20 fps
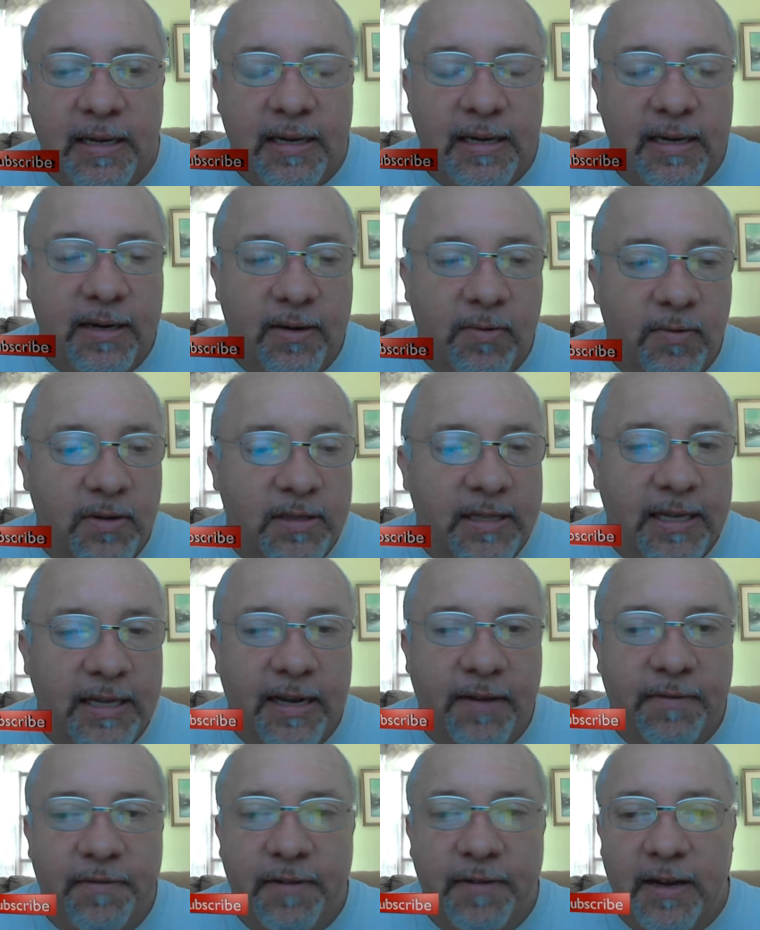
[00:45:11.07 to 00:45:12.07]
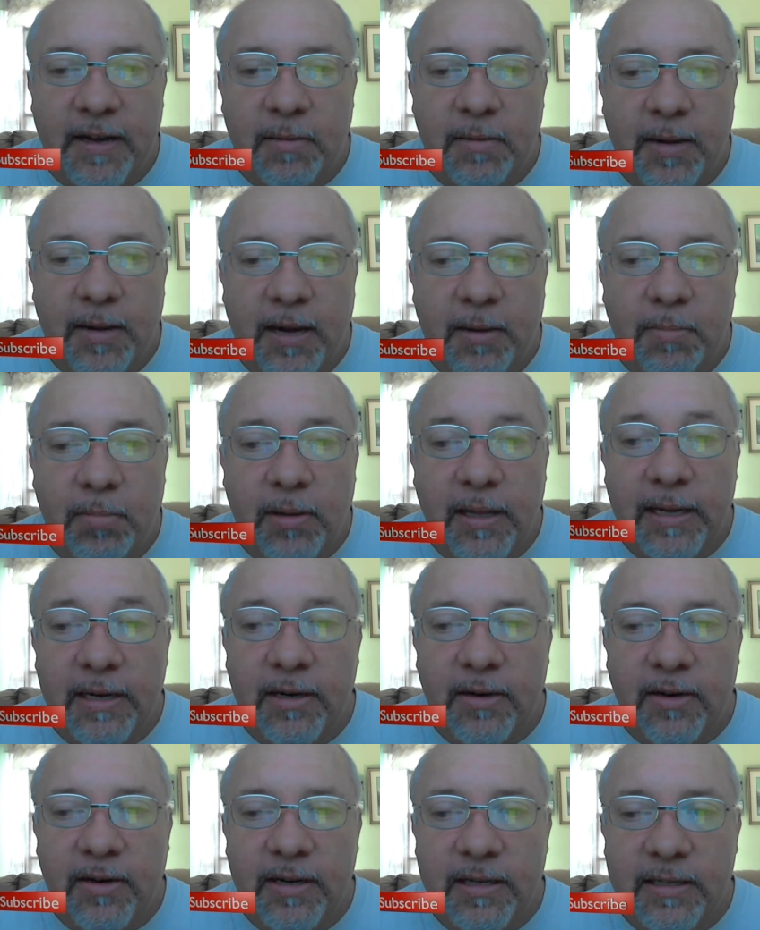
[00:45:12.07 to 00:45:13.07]
One thing I've found about
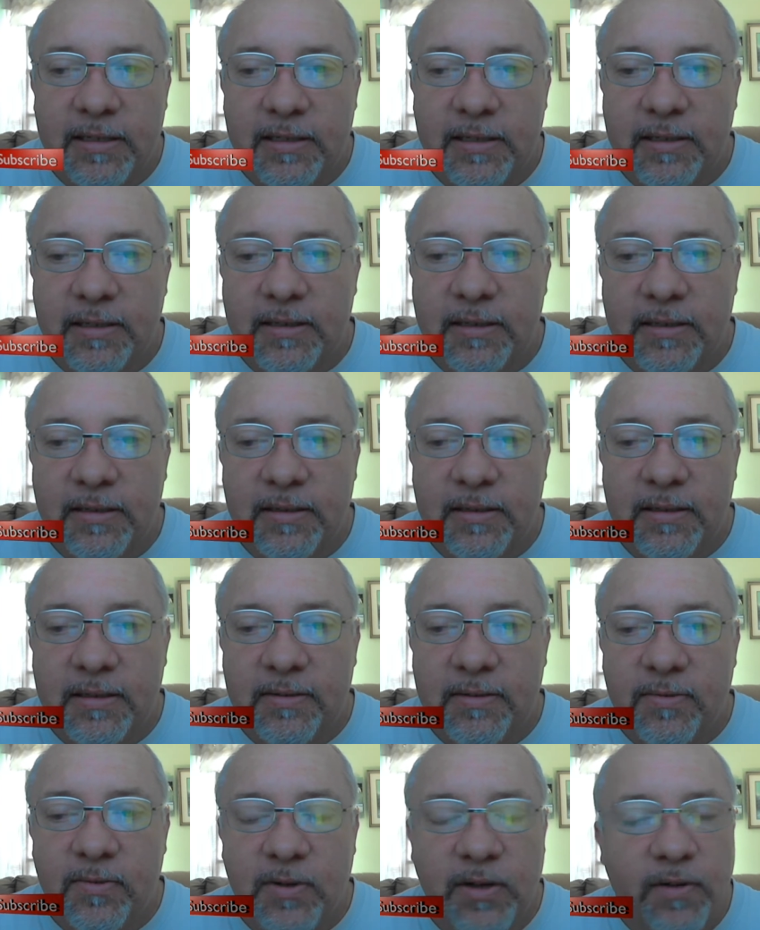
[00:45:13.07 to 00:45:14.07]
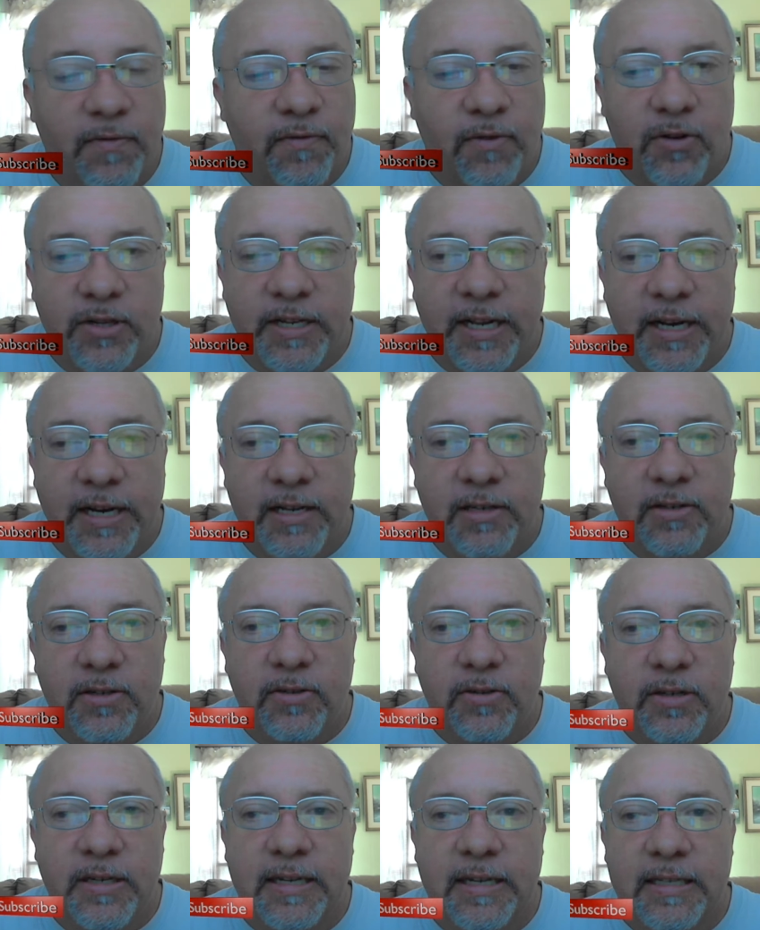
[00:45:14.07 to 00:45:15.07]
Blender is when you first get
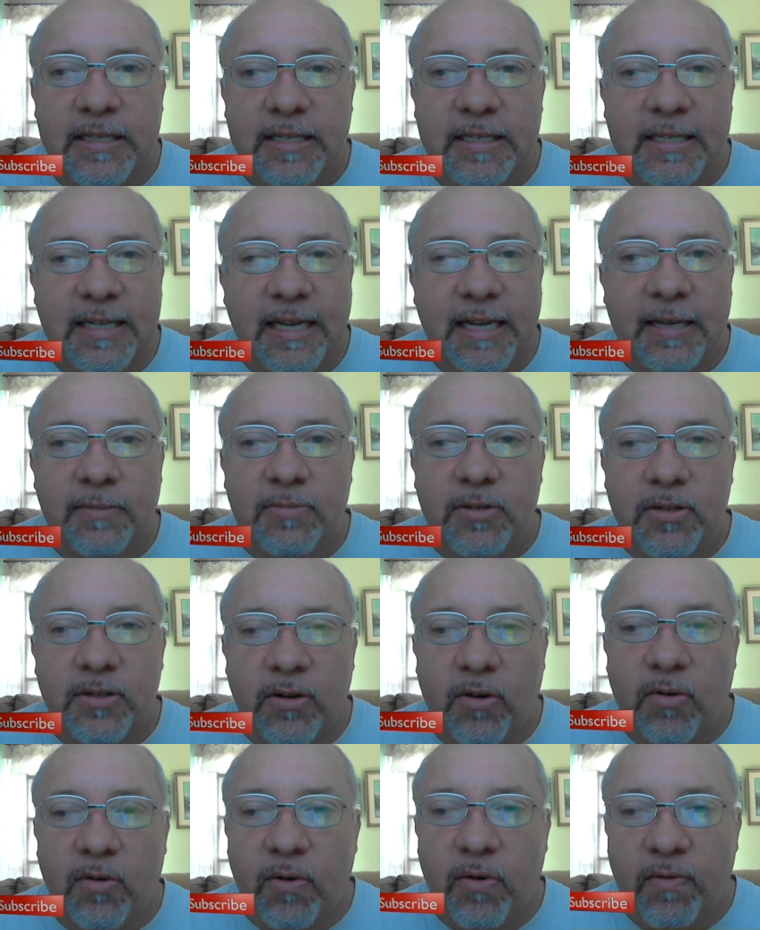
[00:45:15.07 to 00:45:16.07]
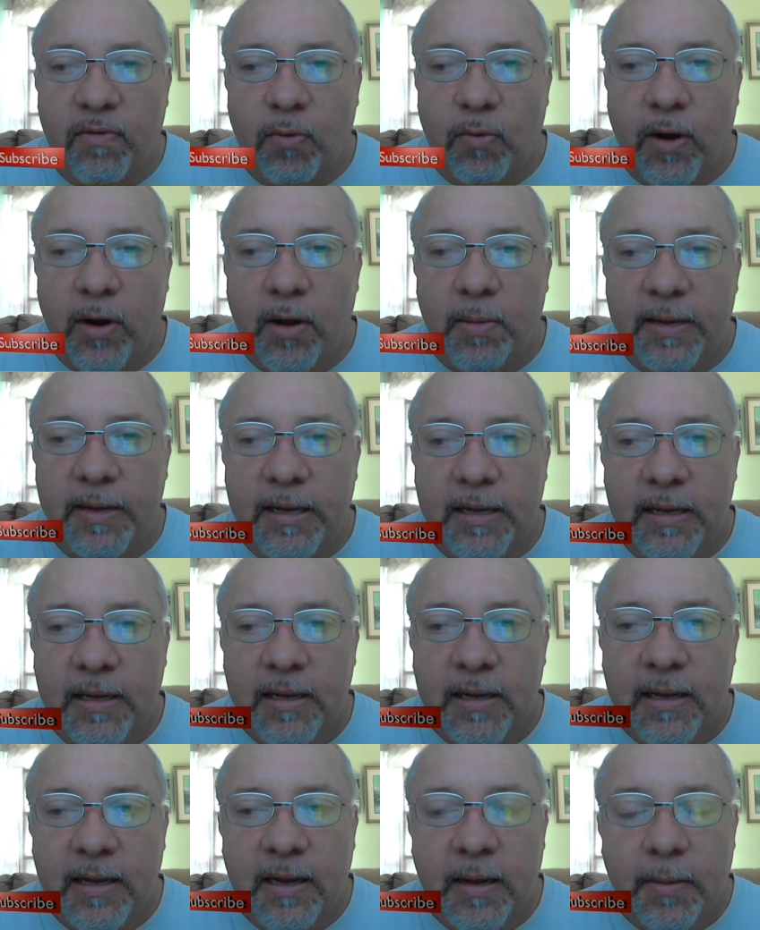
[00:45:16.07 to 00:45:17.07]
into it, it seems so overwhelming.
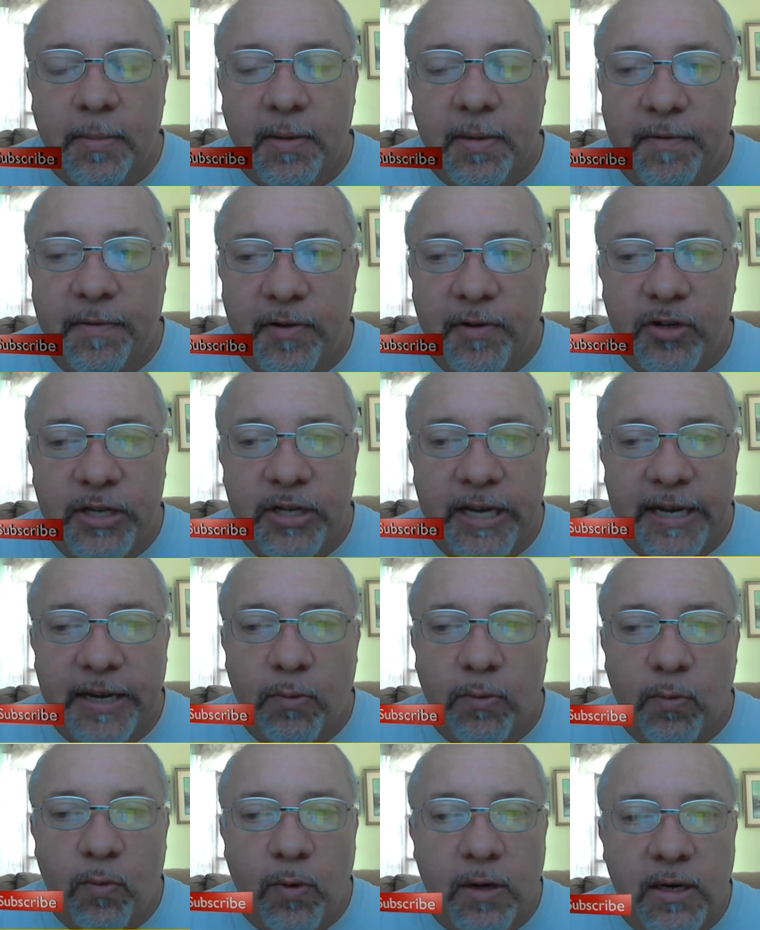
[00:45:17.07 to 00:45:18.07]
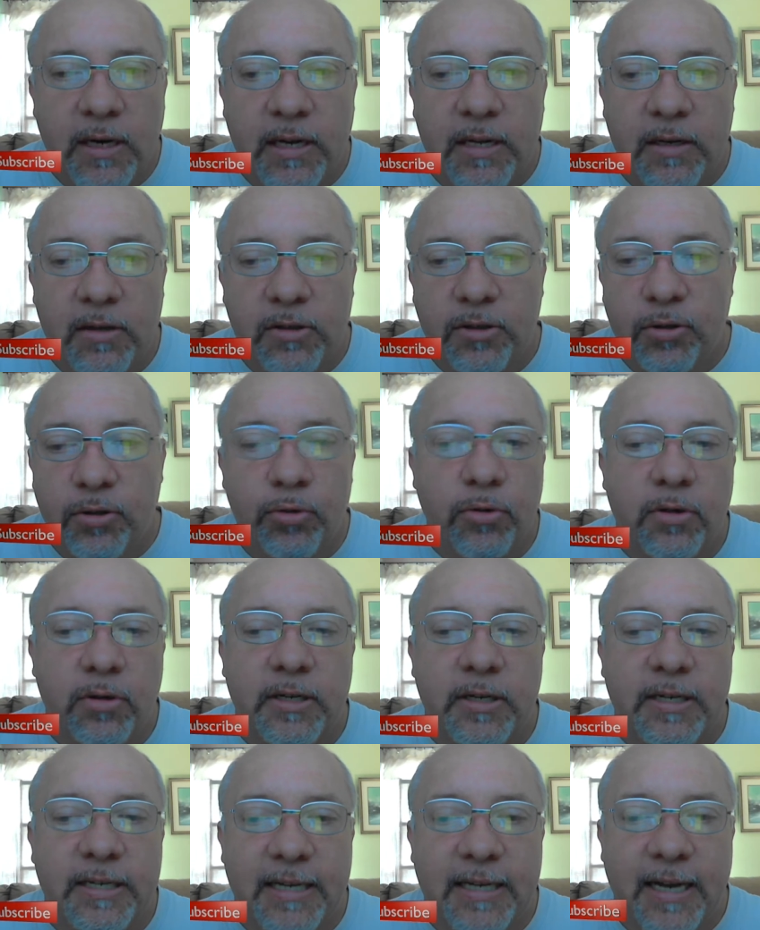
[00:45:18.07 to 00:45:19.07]
But if you take it one little
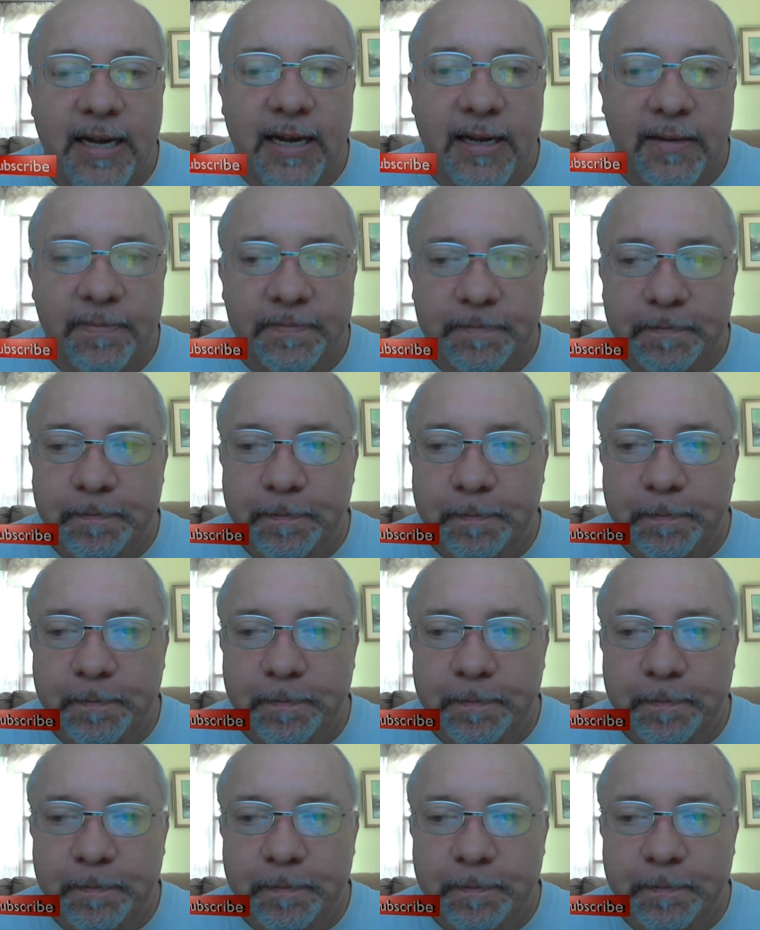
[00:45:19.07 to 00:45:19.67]
tool at a time,